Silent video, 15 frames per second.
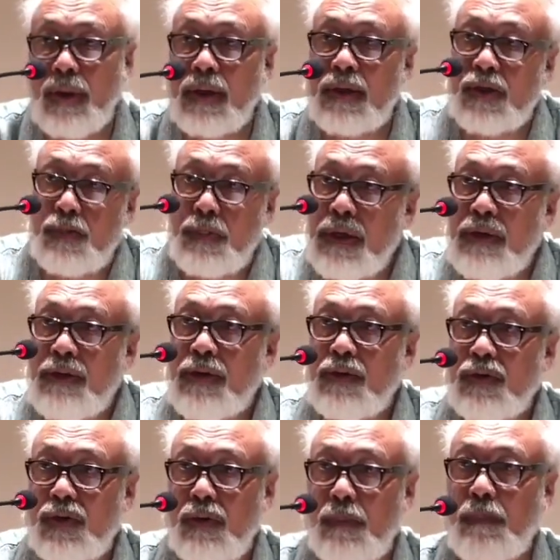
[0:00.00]
the
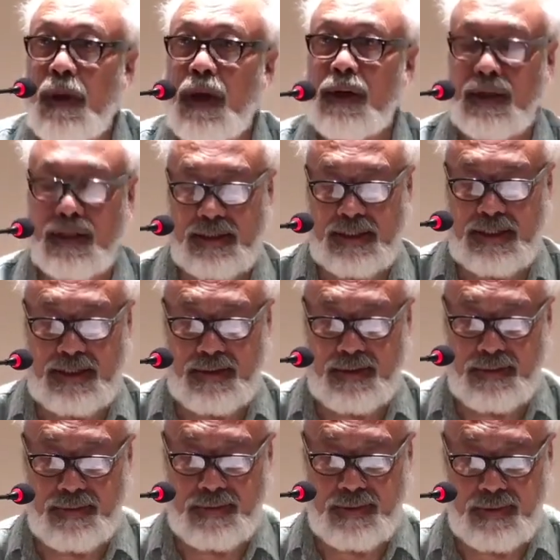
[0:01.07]
experience of partition
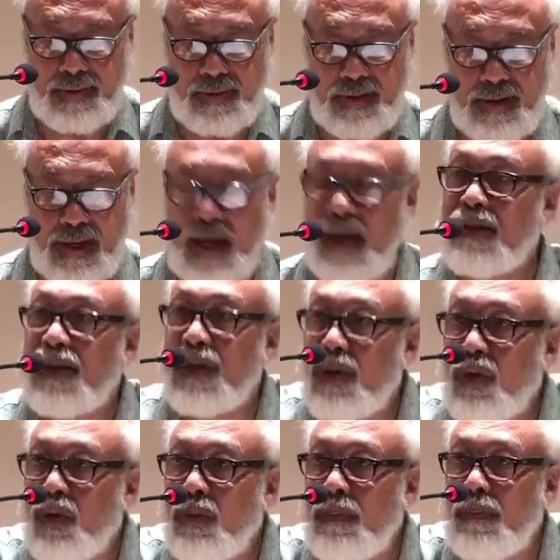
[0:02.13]
as a
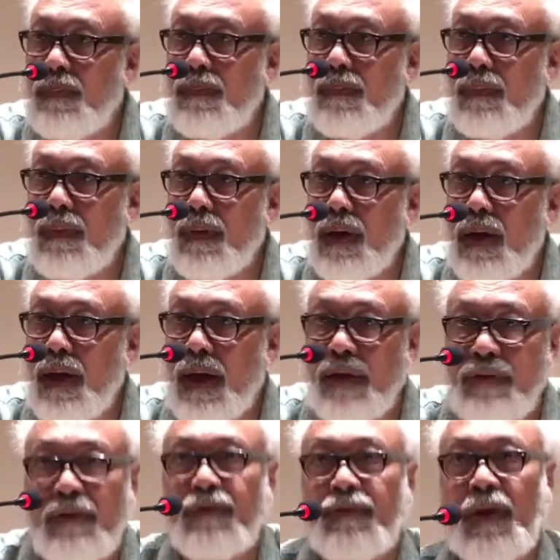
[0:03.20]
group,
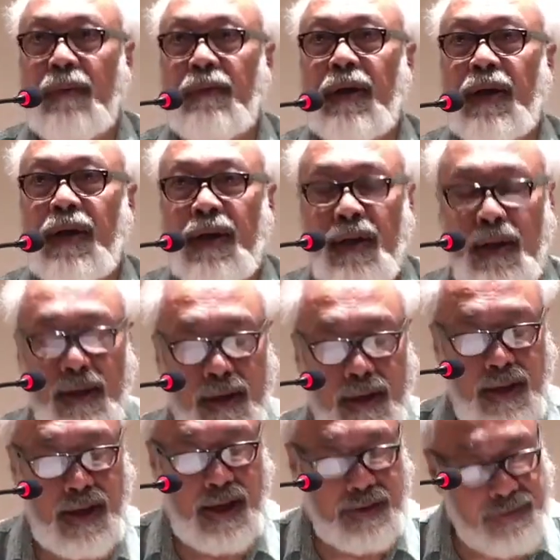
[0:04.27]
as a family,
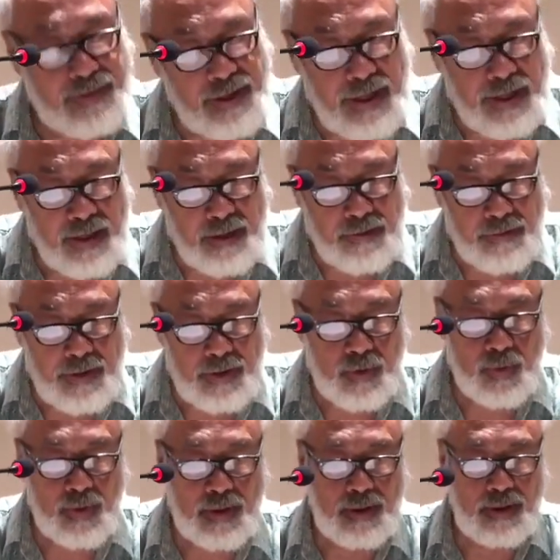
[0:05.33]
as an
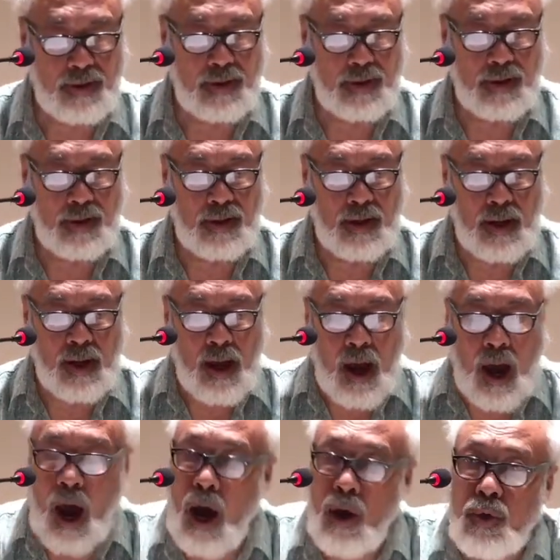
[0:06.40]
individual?
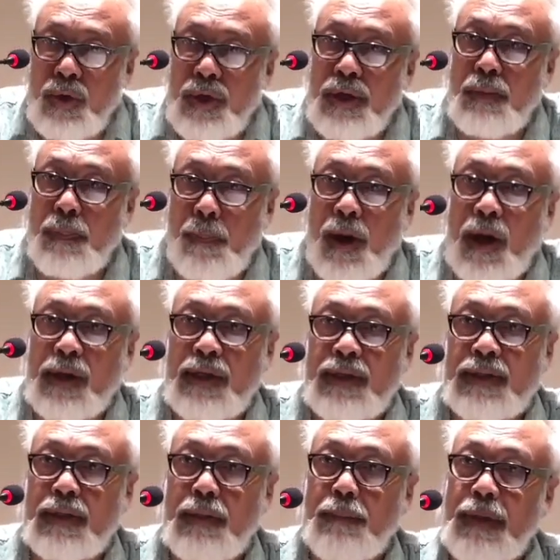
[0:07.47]
How did
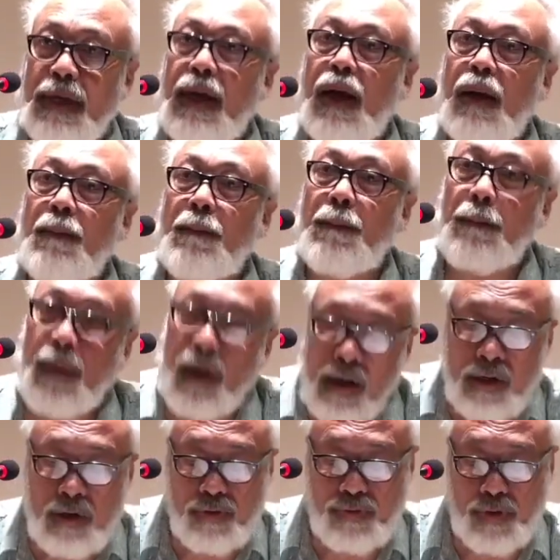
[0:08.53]
partition become
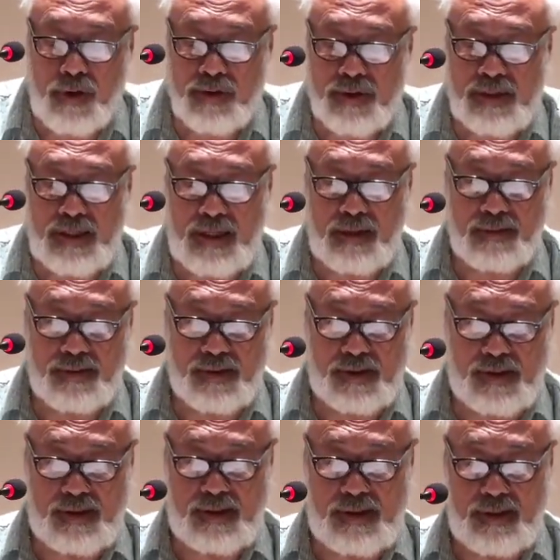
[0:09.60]
part of
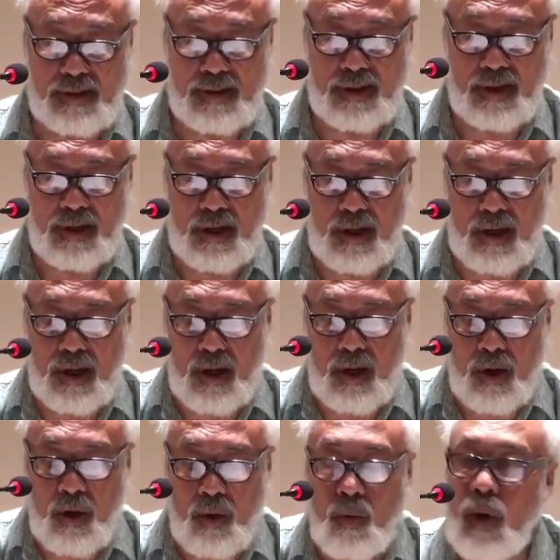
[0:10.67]
ourselves?
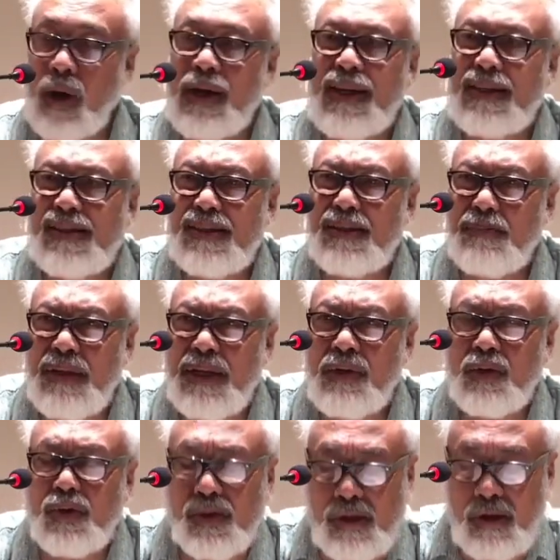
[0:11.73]
What does it
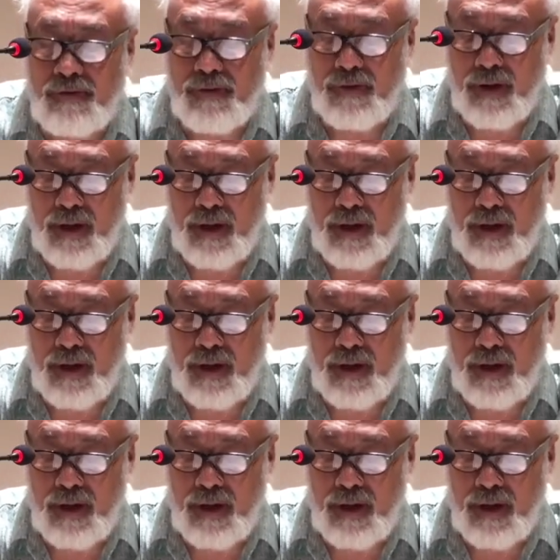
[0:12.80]
mean to suffer?